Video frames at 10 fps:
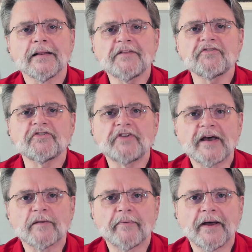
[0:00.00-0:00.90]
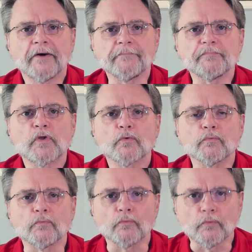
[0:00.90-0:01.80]
let's chat about
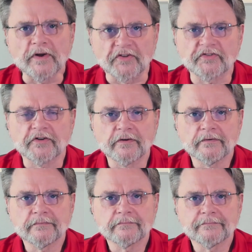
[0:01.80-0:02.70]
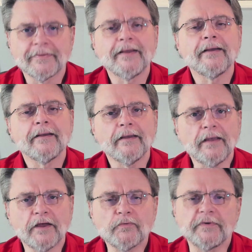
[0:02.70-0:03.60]
risk
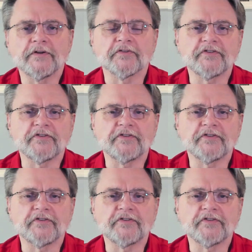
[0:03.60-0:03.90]
and Windows